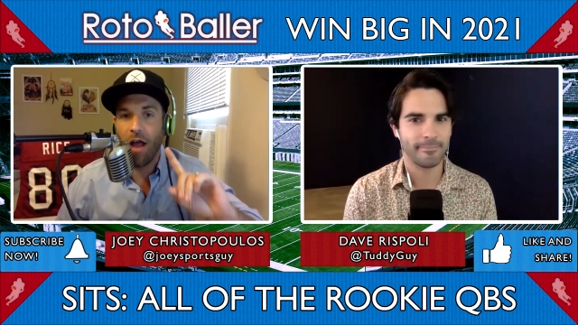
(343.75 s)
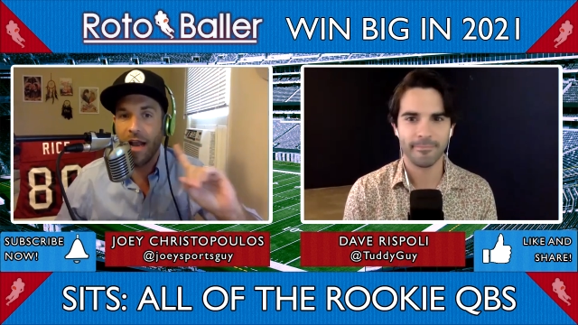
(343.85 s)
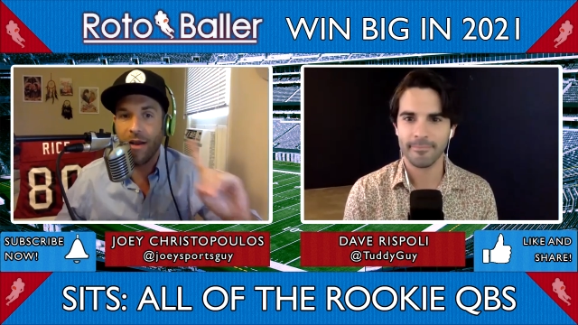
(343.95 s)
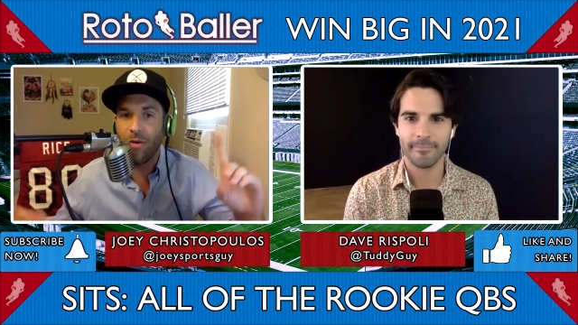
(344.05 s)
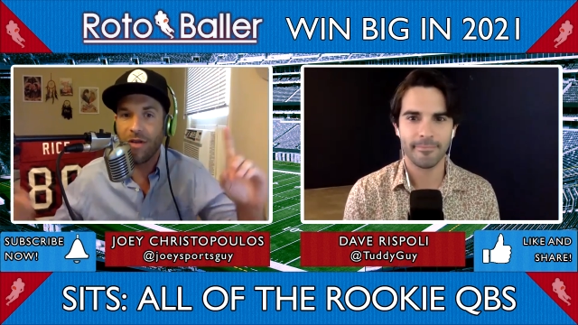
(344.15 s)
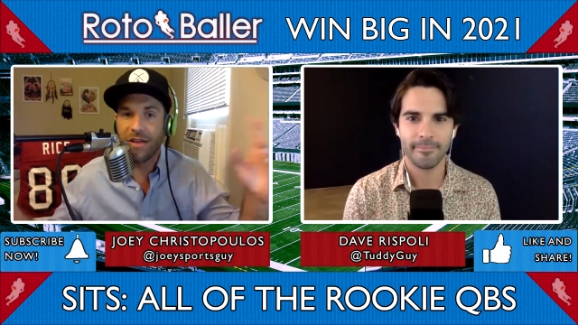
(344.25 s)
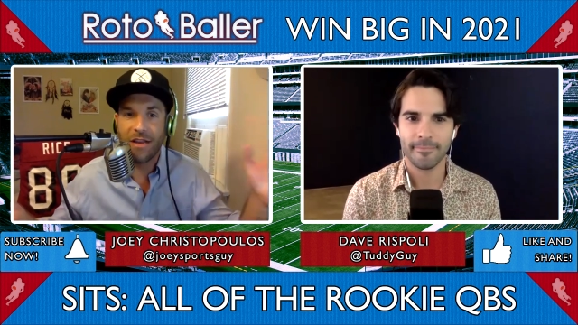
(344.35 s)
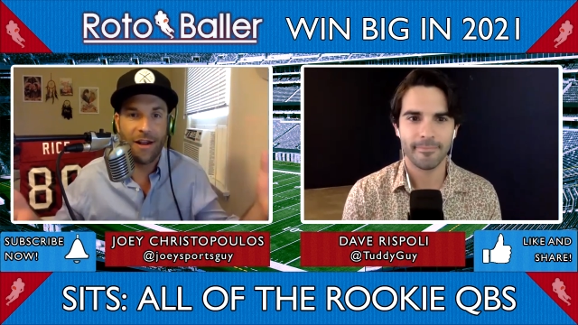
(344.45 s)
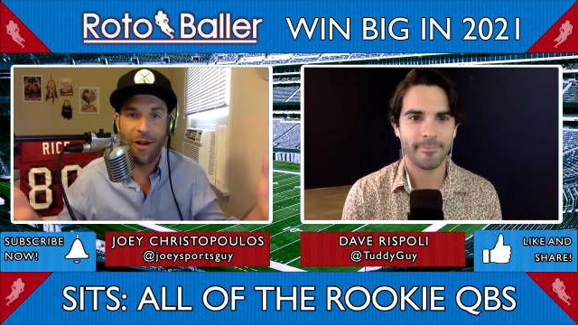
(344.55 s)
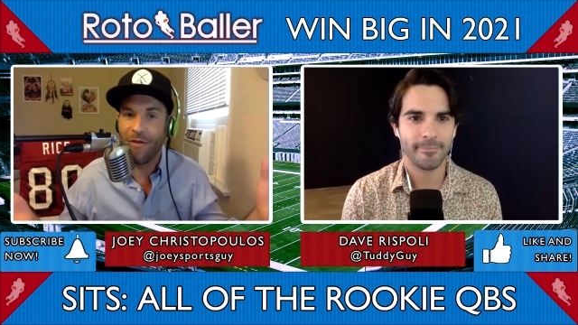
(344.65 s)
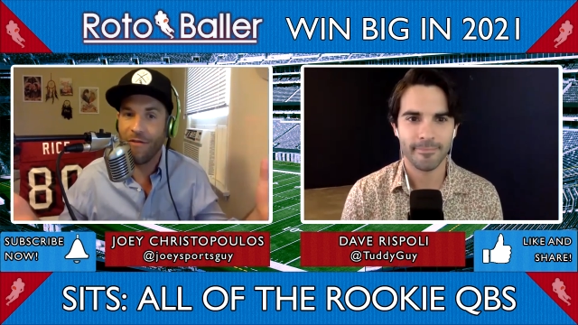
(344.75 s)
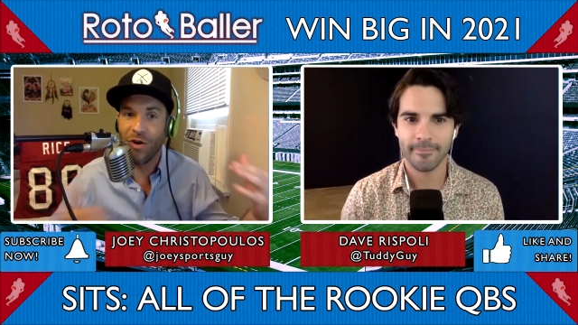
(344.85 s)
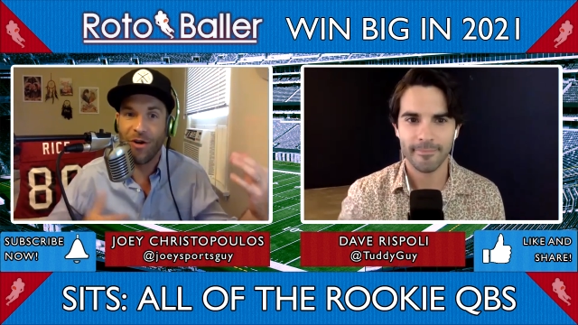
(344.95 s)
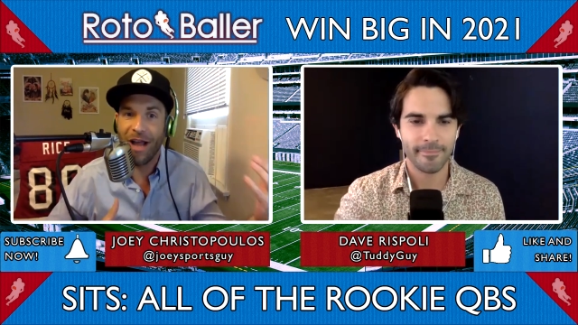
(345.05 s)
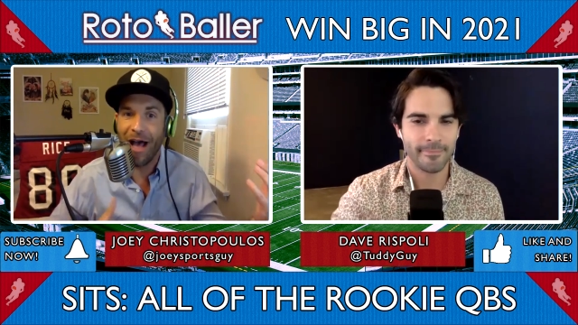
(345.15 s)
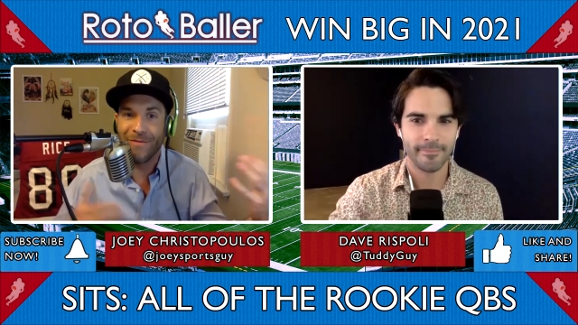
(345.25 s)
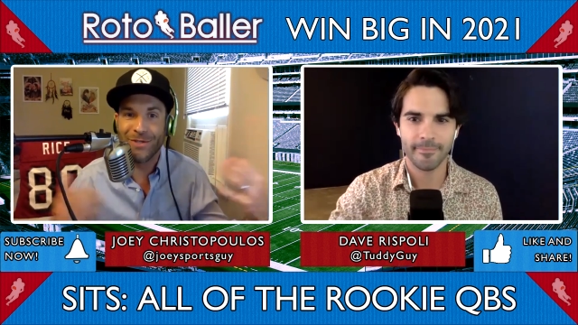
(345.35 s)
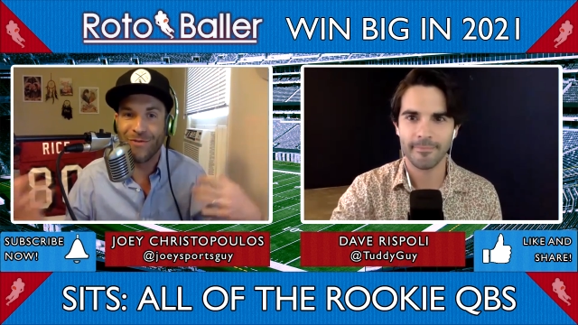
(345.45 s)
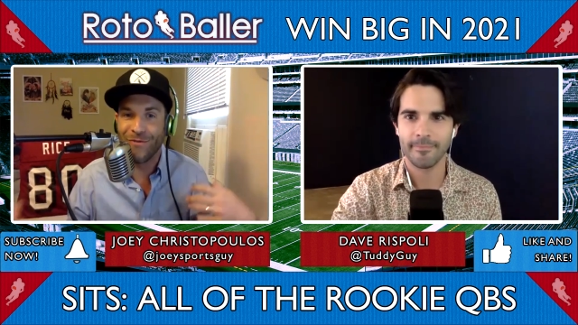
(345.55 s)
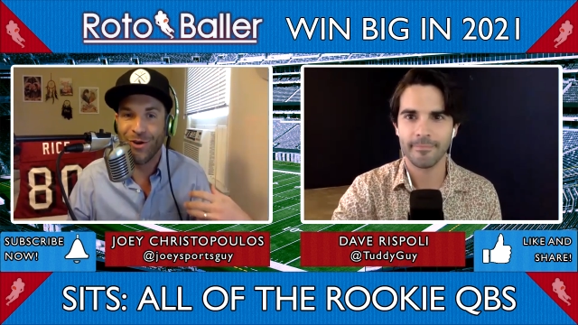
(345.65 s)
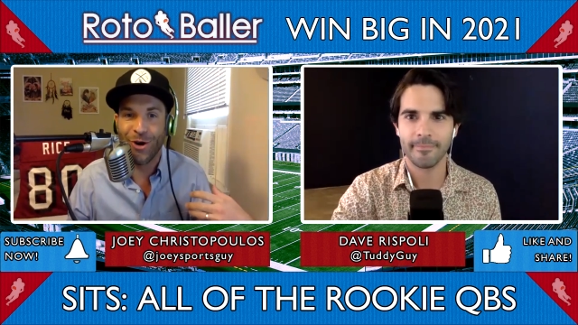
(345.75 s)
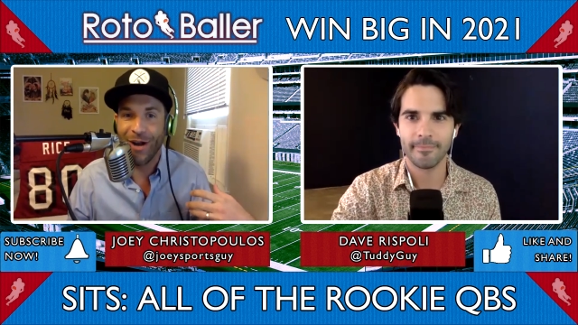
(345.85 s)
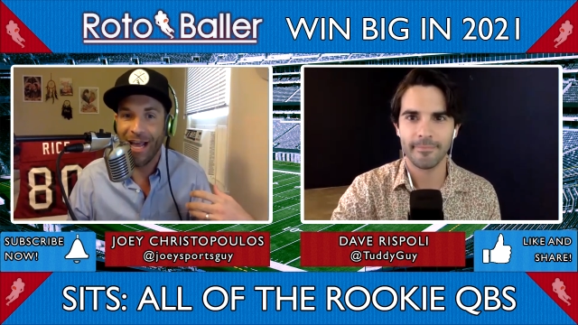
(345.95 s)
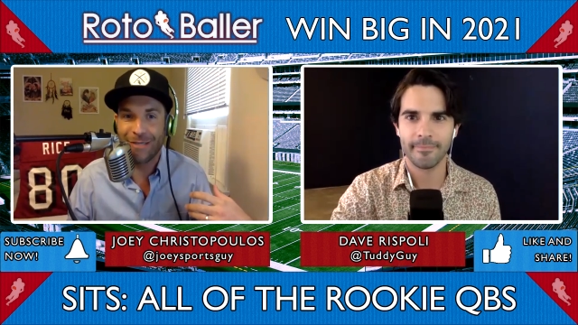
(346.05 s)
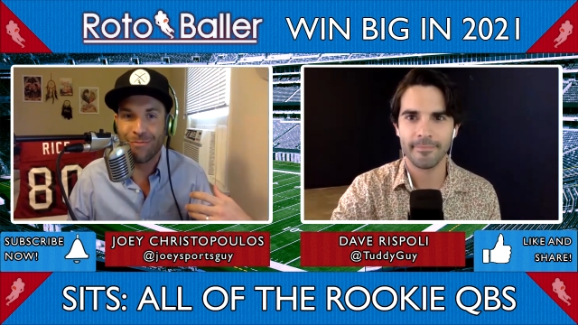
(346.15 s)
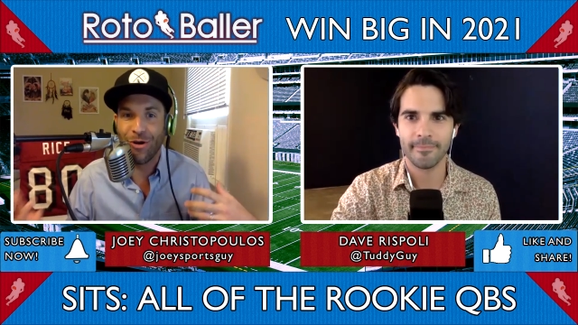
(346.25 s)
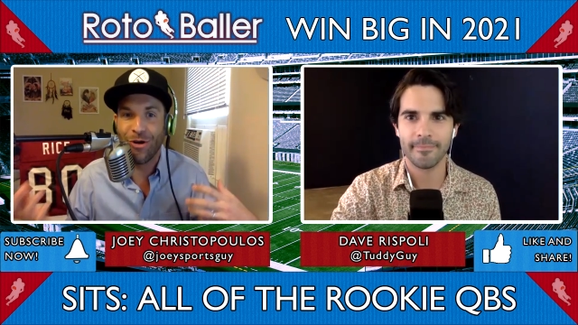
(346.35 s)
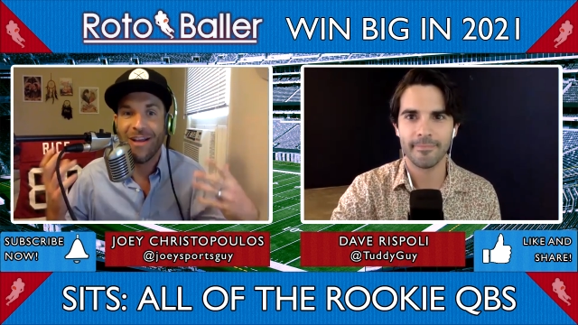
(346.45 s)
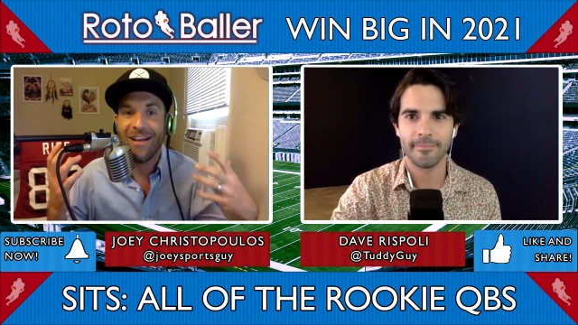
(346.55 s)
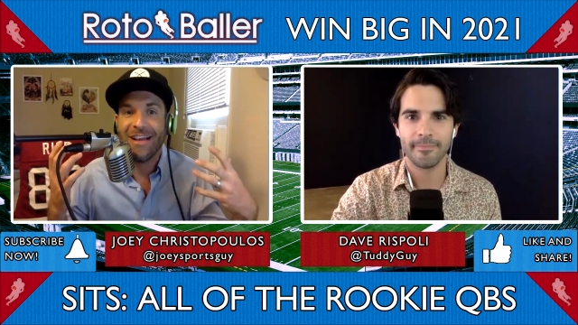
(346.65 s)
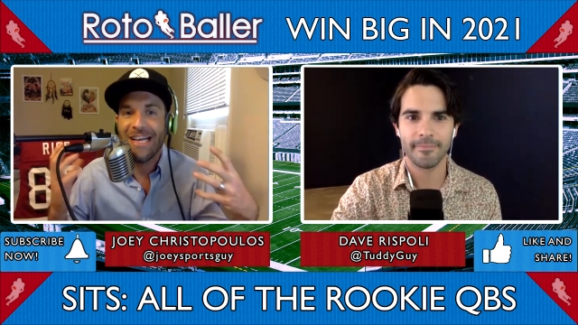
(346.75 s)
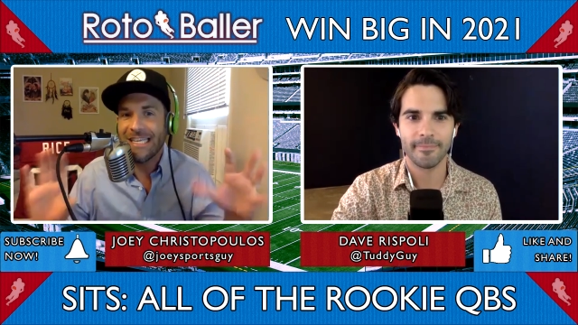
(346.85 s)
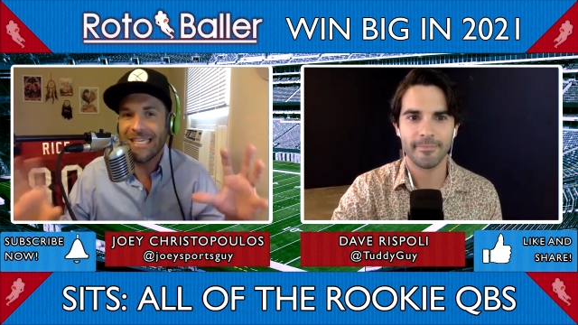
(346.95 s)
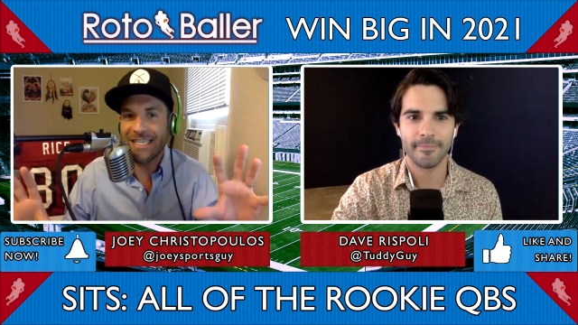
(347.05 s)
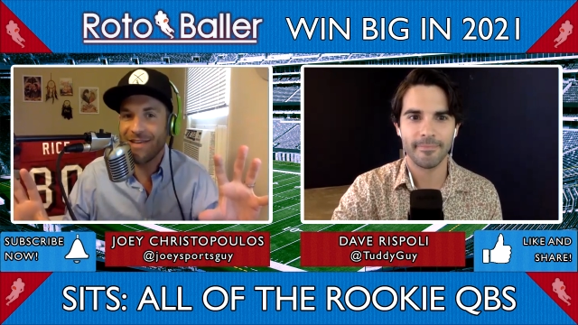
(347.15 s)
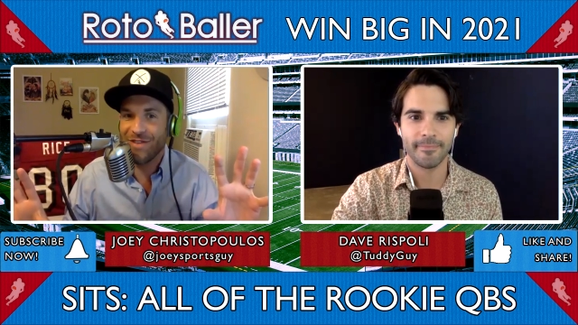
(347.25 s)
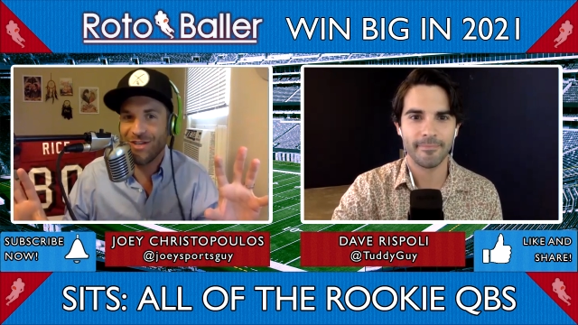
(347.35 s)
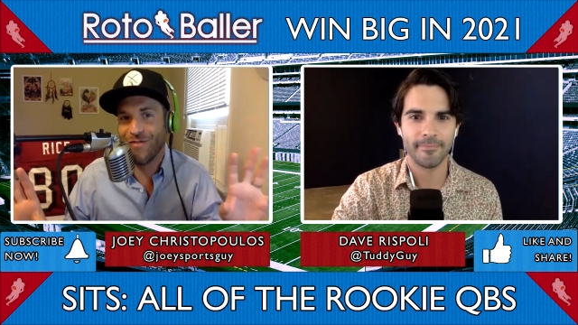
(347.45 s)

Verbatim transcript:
Speaker 1: Anyone, you know, if you're a novice, if you're an expert, just leave these